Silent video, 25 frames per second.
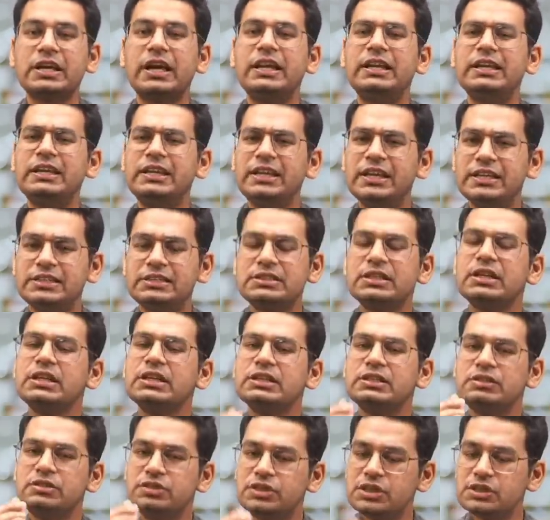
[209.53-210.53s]
And yes,
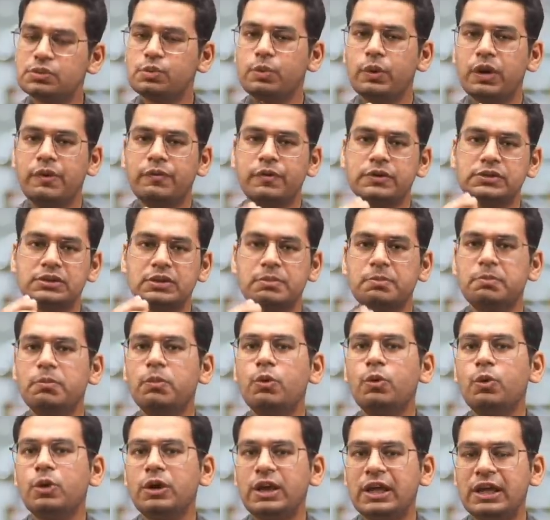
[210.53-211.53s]
just wait for some
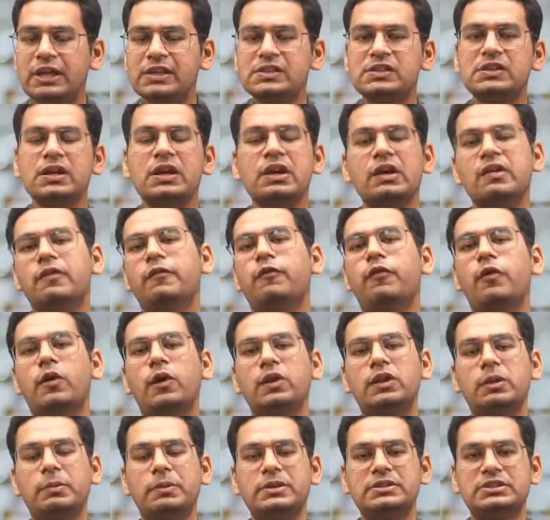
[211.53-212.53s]
more days for
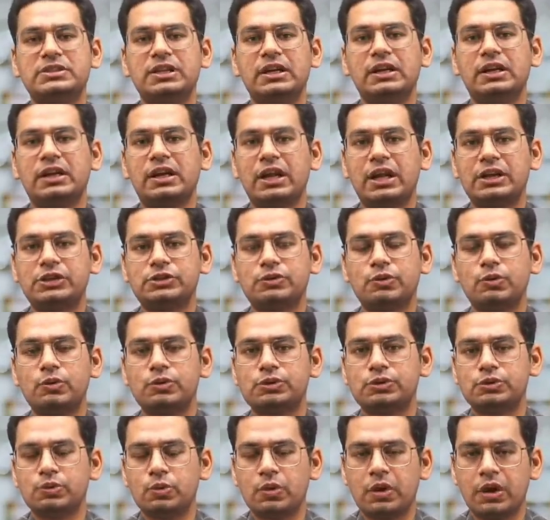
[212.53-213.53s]
the BITSAT crash
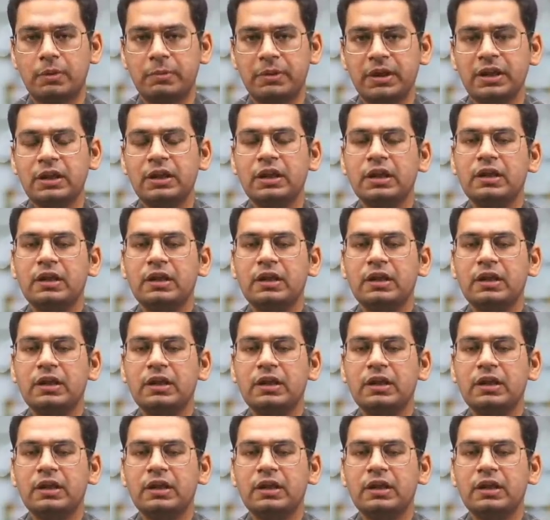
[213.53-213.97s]
course to come in.